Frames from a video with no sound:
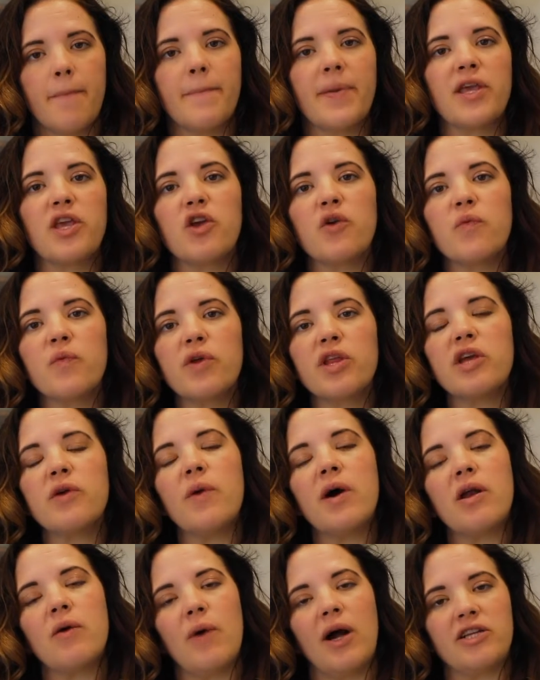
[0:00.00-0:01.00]
But you really
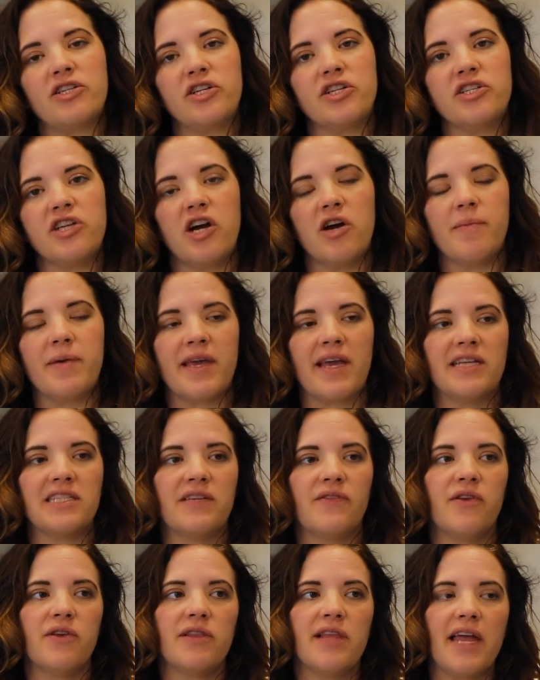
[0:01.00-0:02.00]
want to watch your dough, because
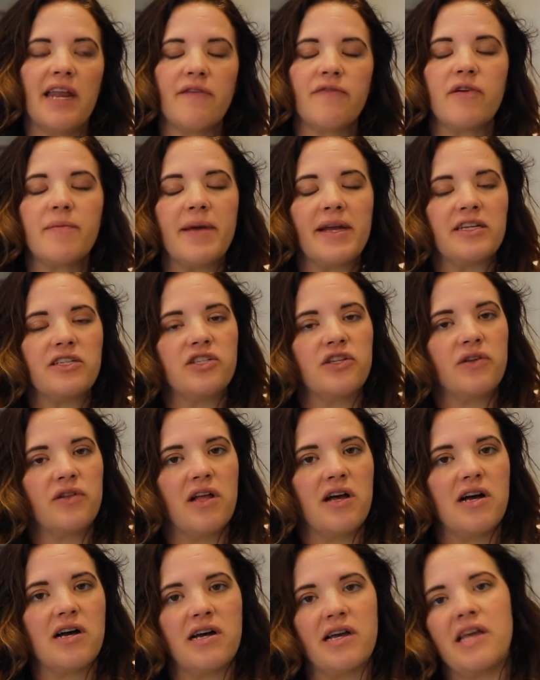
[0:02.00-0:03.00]
if you let it ferment too
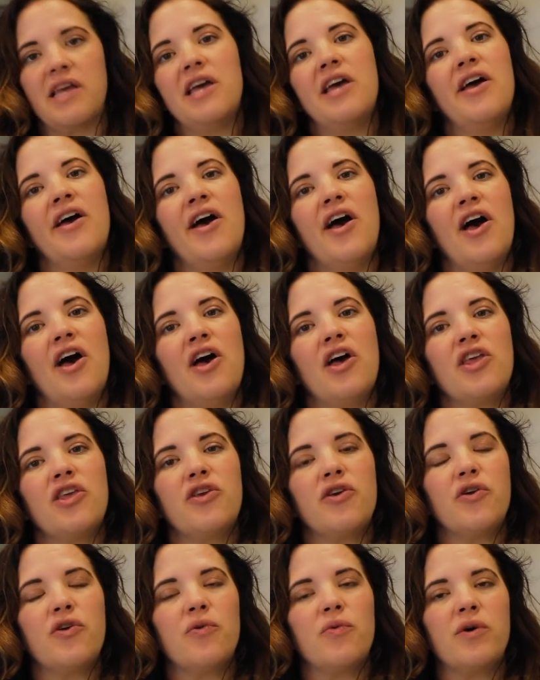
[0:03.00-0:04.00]
long,
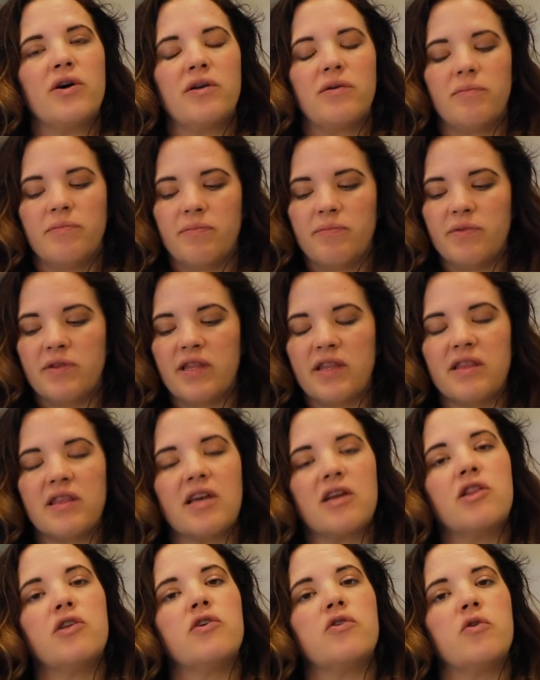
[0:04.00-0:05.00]

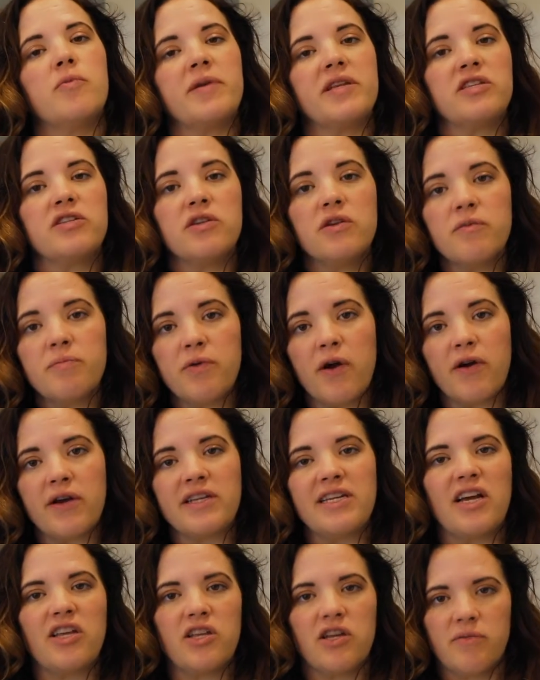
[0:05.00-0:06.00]
the gluten will be too
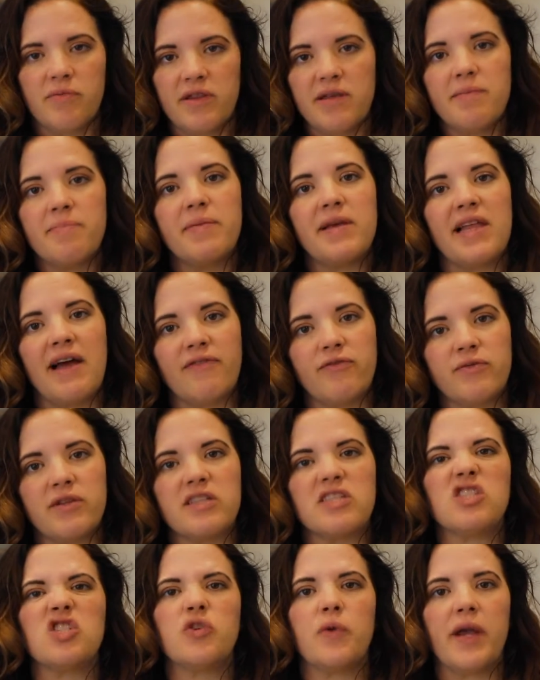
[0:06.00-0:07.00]
broken down. You'll be left with
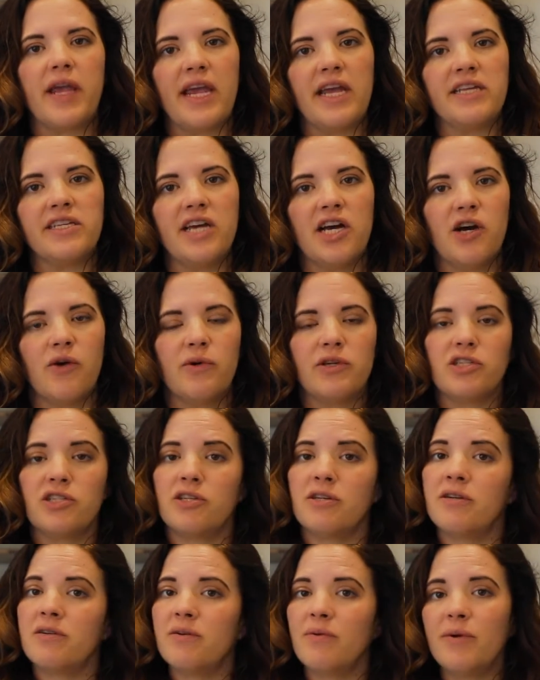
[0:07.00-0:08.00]
a stringy dough,
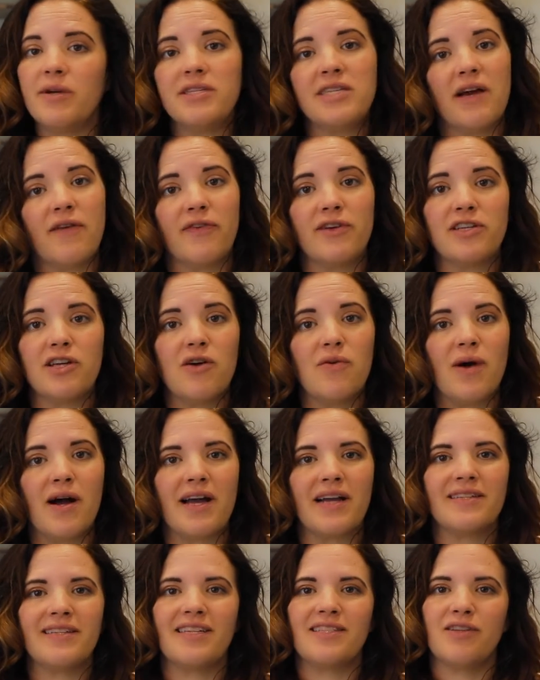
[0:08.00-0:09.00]
which we definitely don't
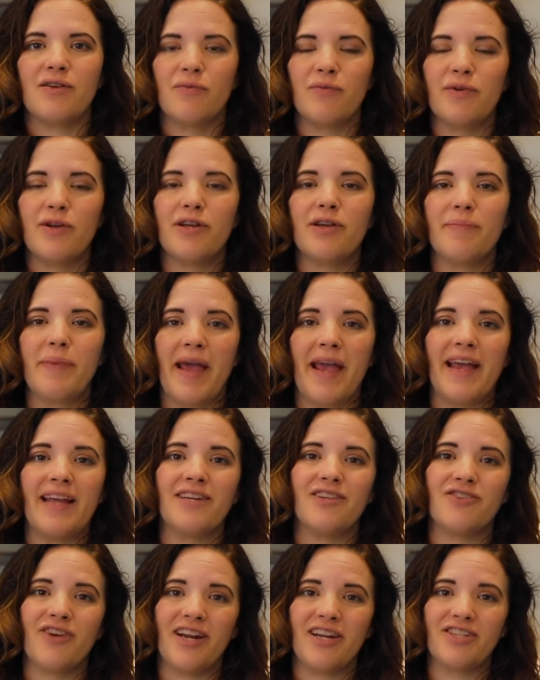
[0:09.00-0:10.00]
want, because that's a real pain
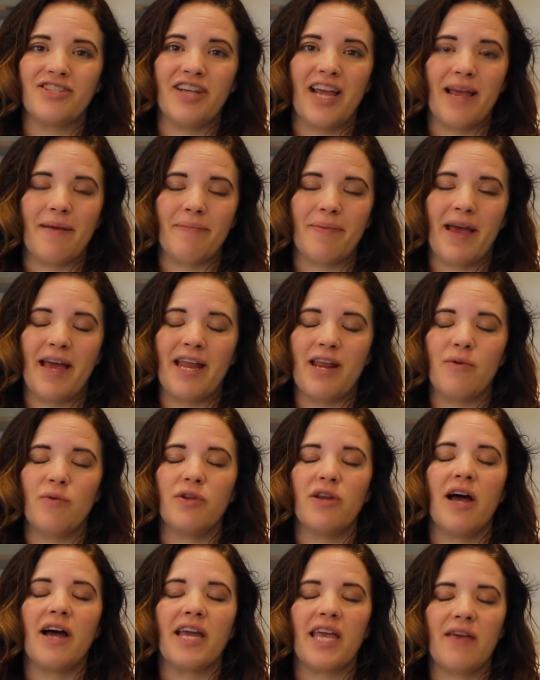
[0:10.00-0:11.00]
to try to shape, and it
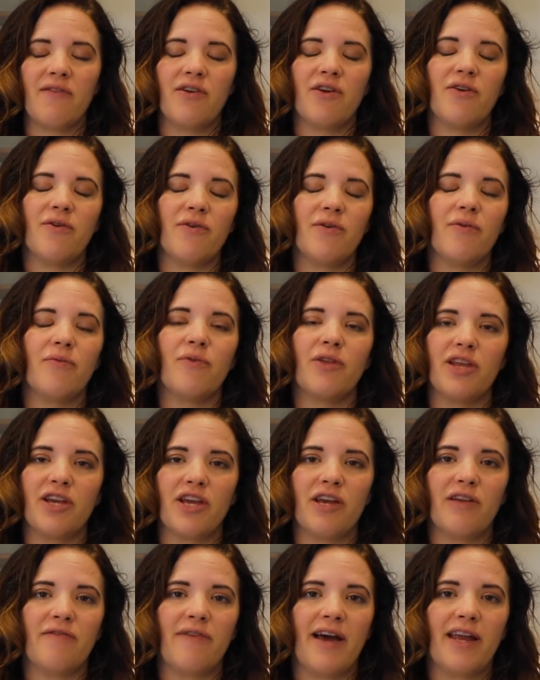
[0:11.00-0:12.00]
will not give you really
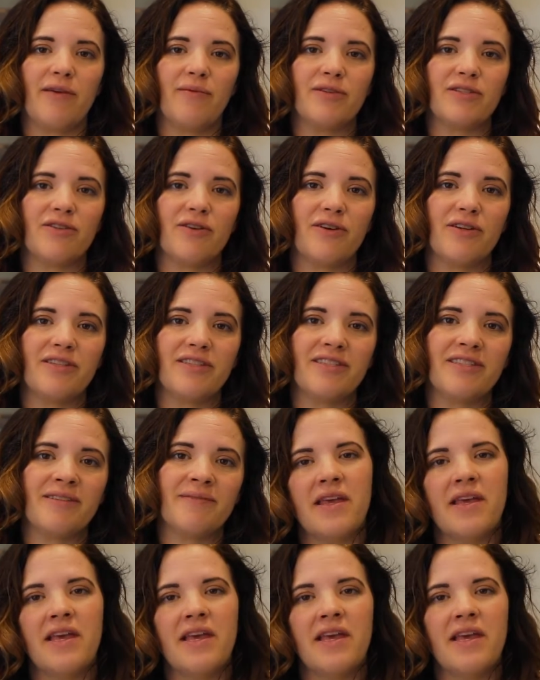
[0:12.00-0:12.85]
good final results.